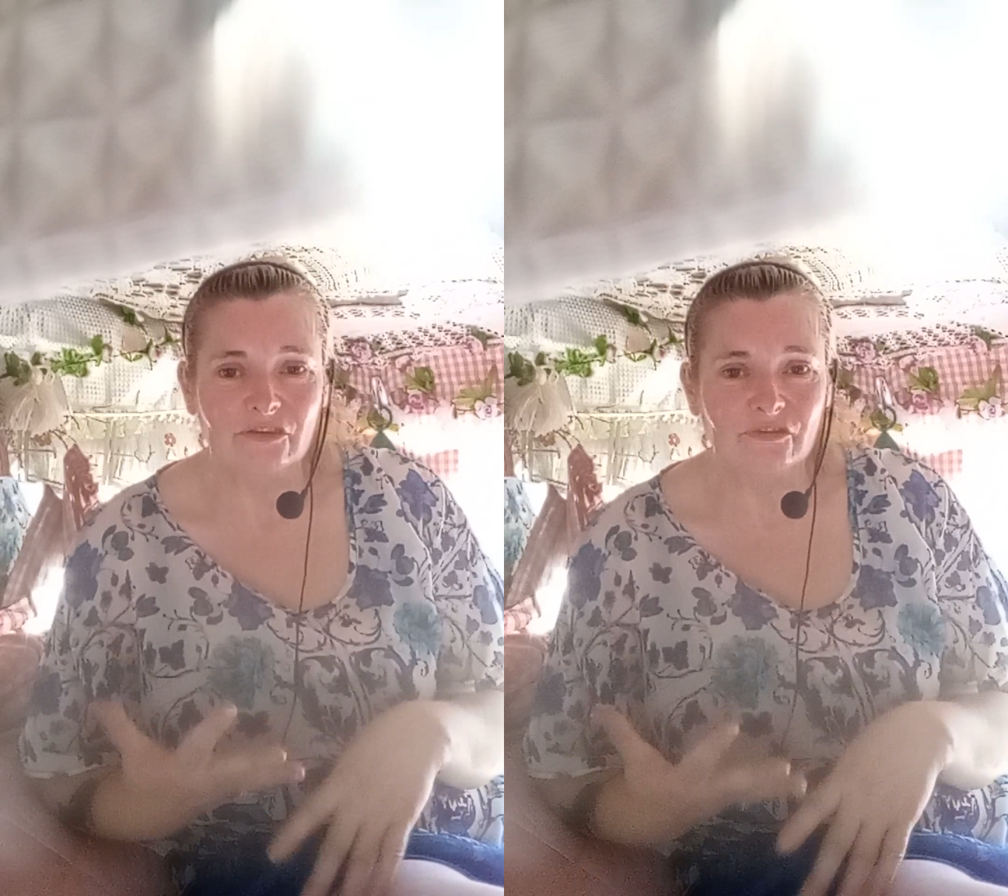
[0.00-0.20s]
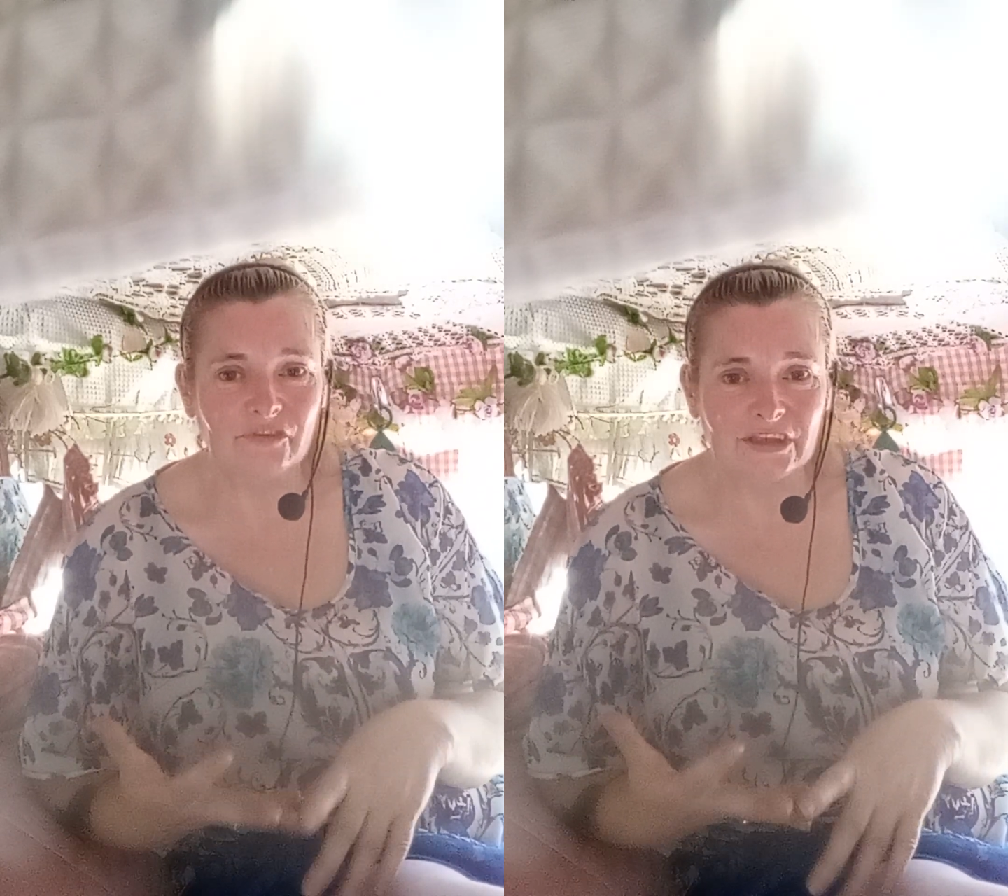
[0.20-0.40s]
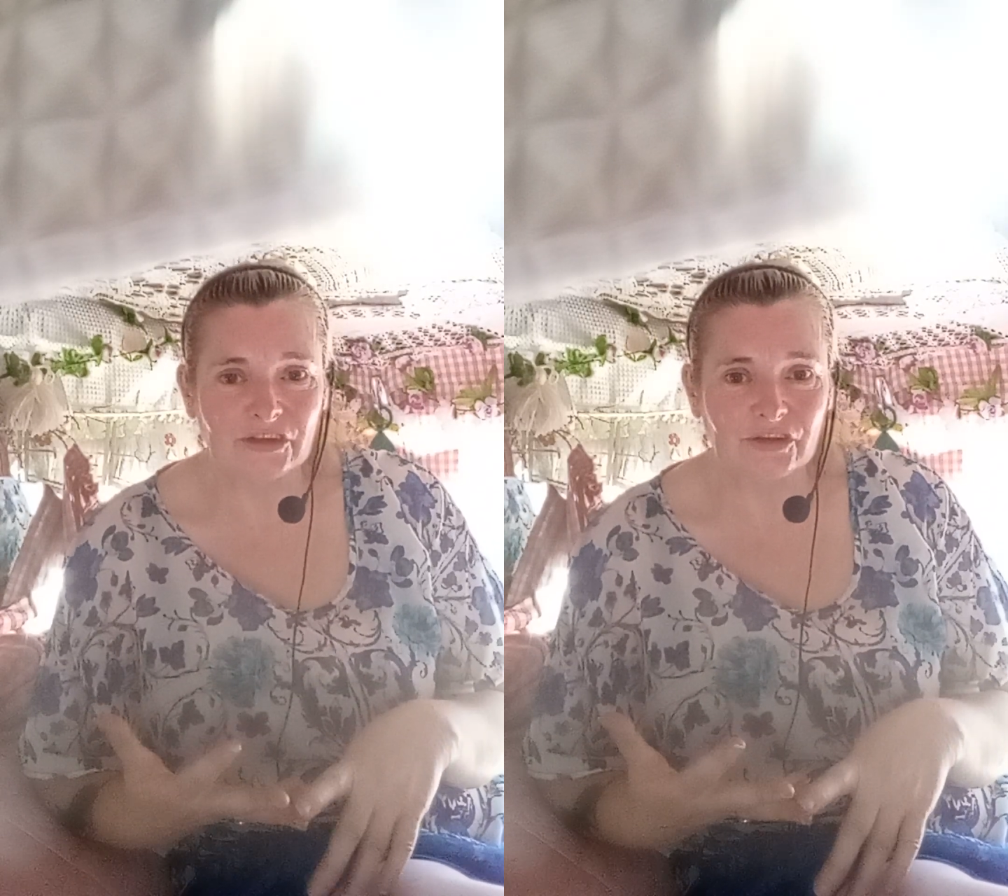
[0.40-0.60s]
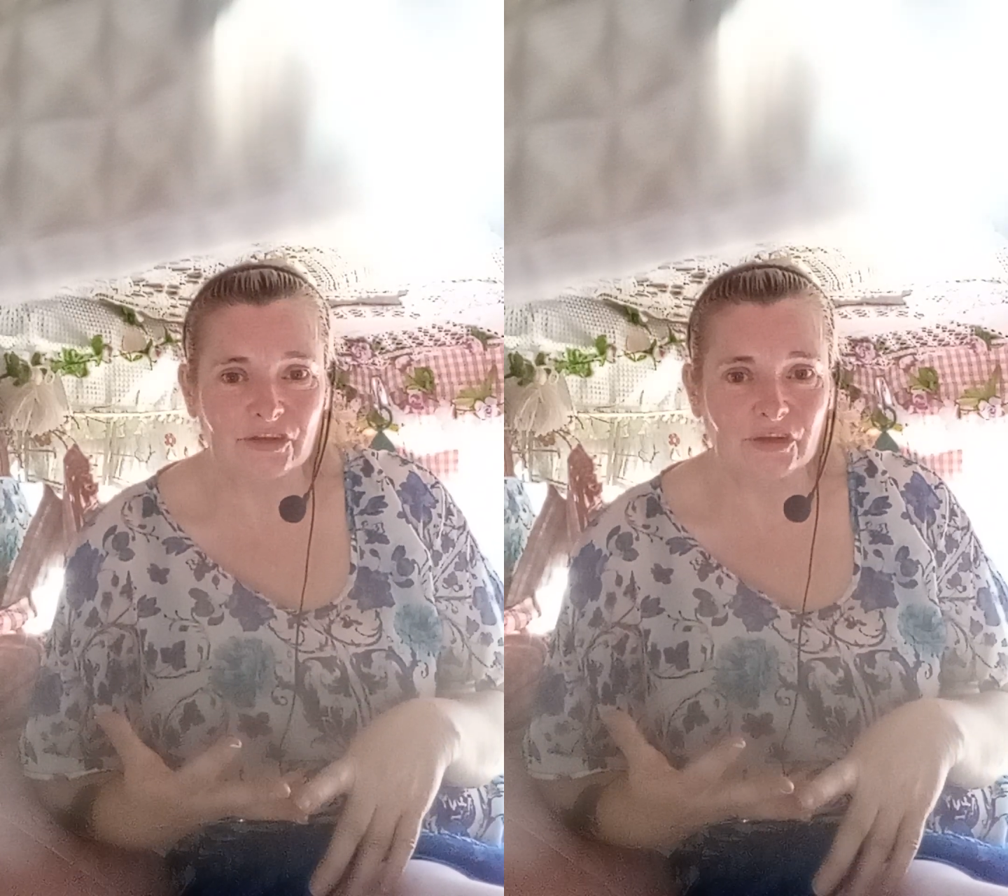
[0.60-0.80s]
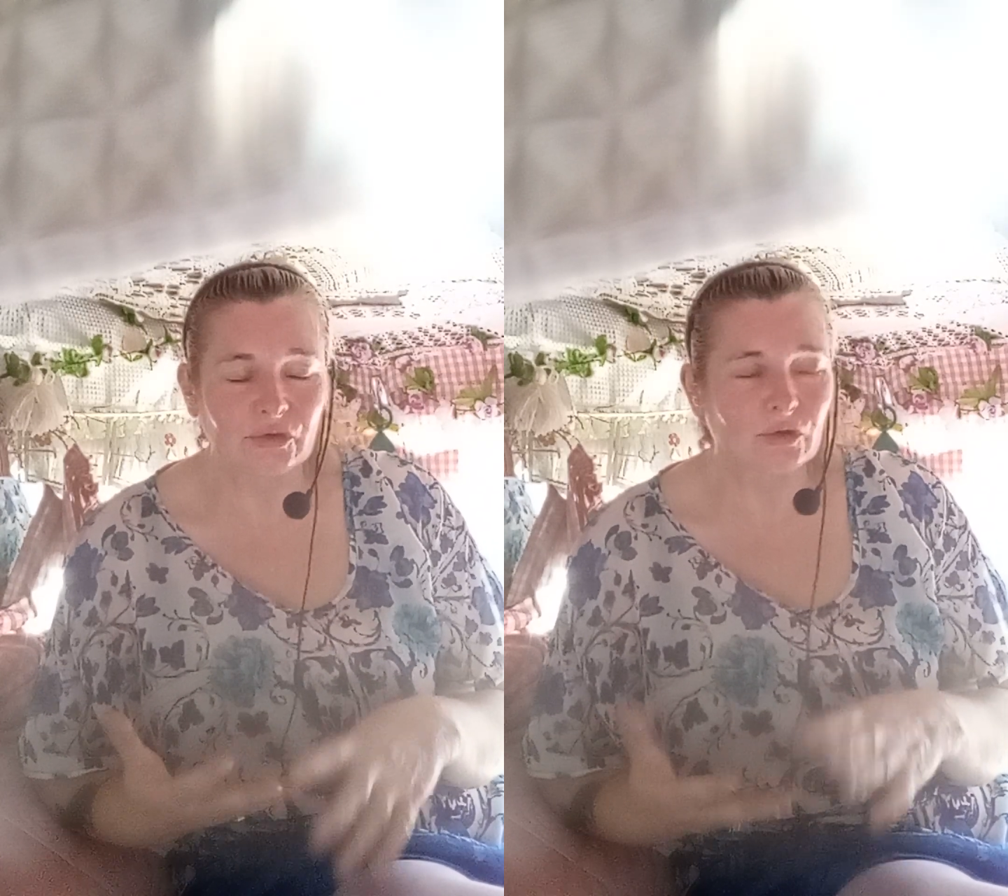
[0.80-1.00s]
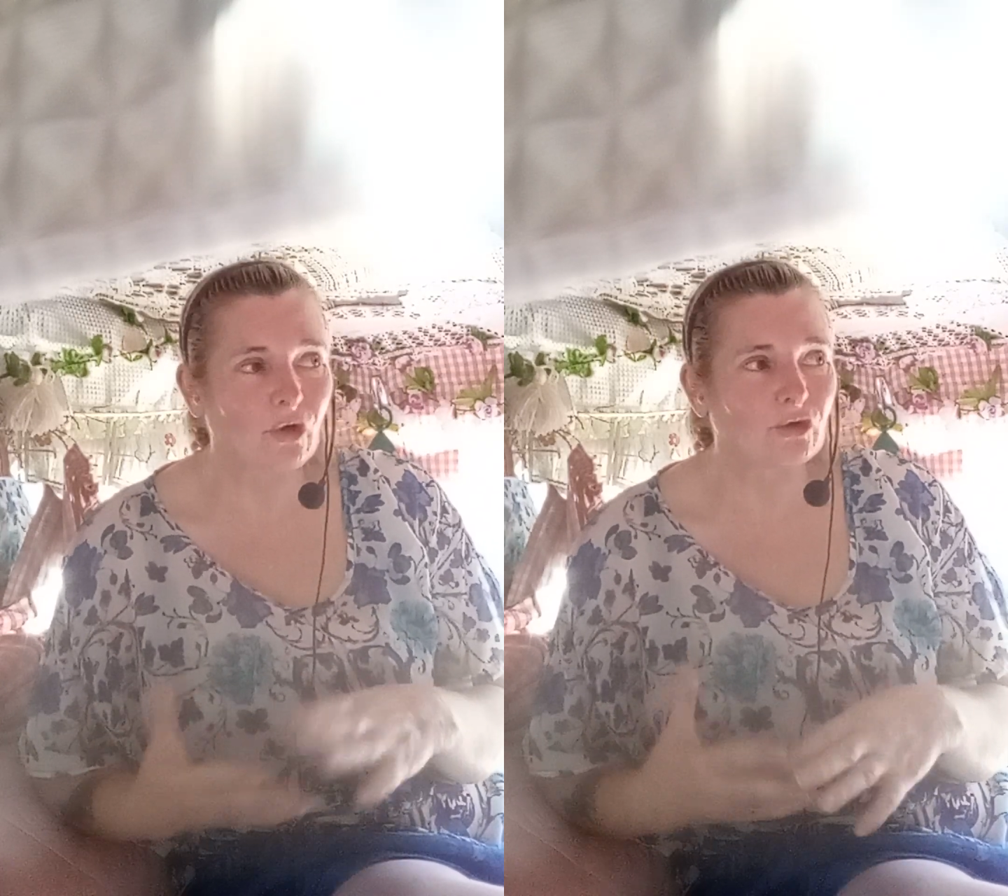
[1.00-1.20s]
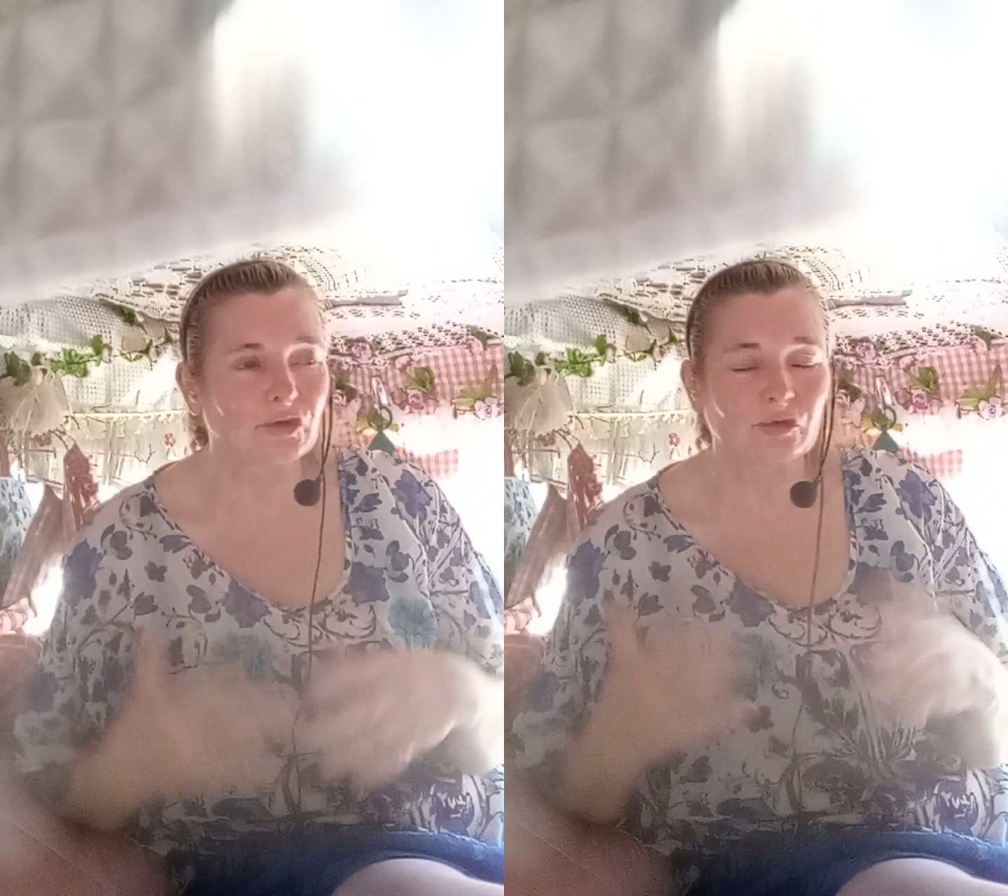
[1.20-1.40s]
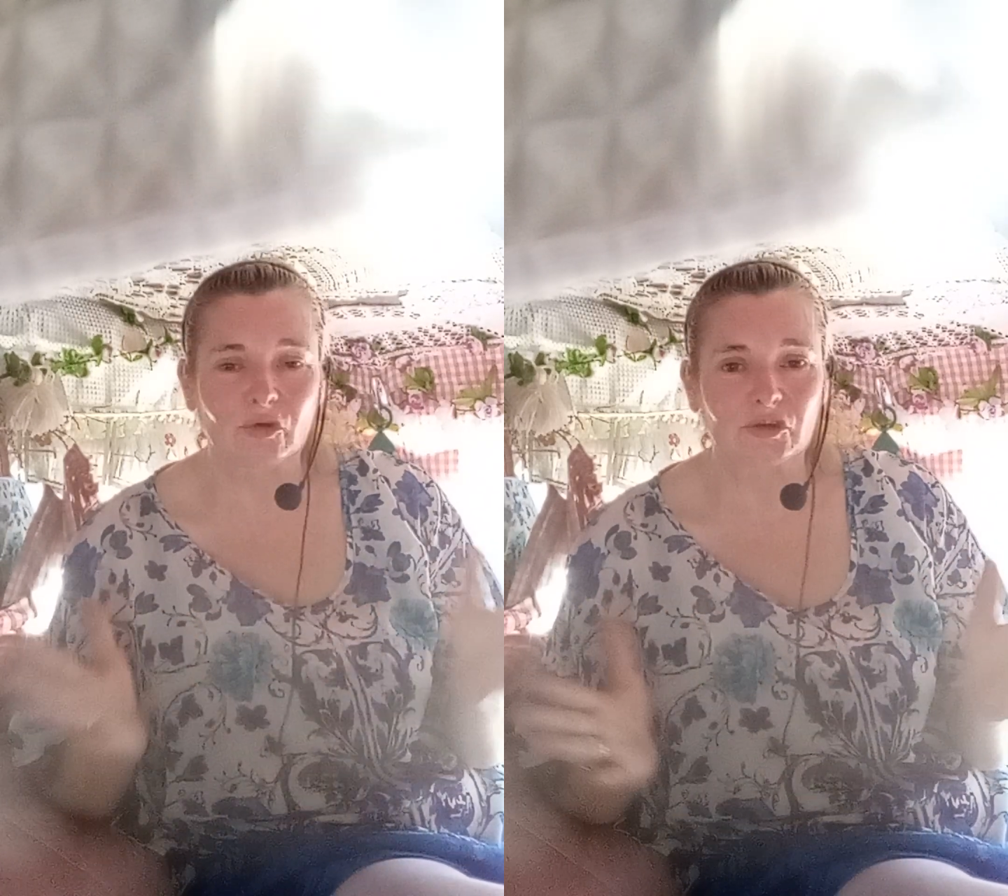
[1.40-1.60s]
vintage, all
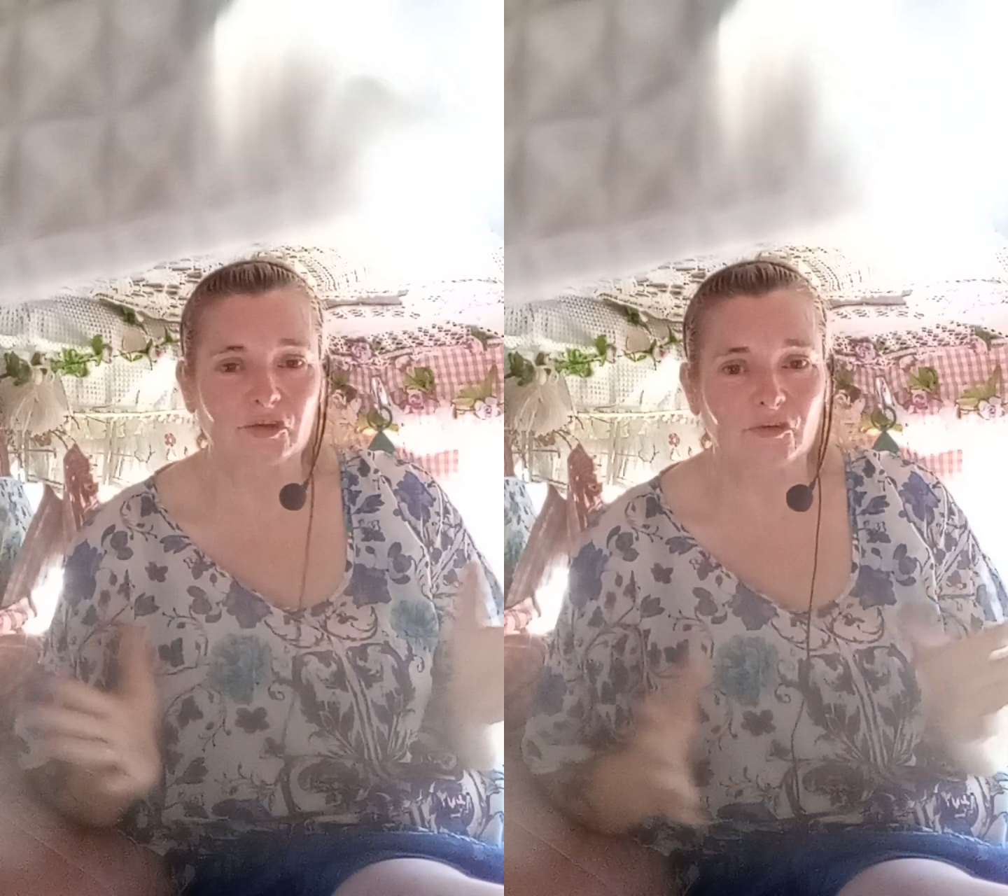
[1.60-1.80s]
sorts